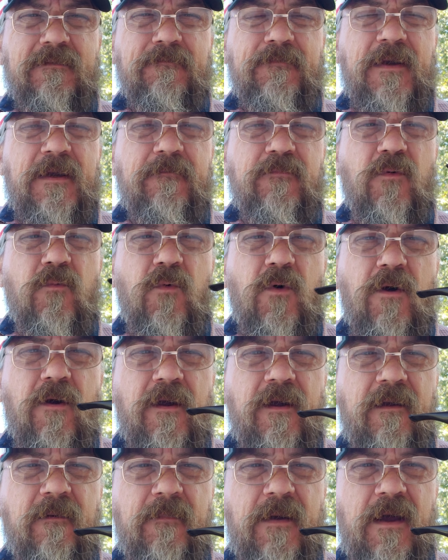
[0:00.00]
people
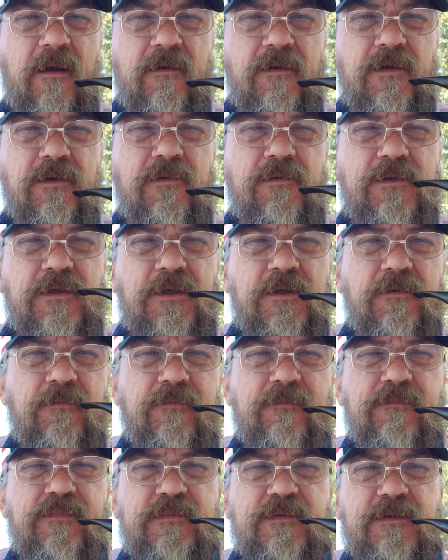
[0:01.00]
worrying about
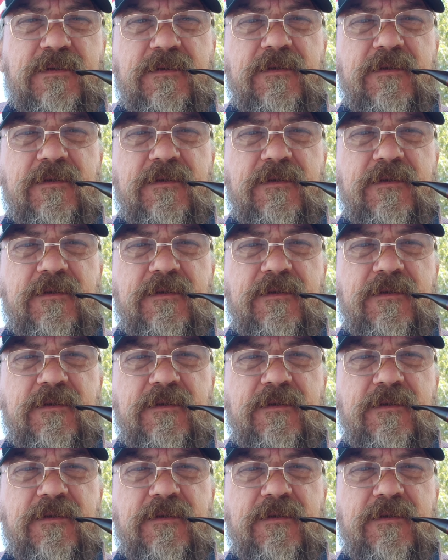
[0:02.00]
YouTube's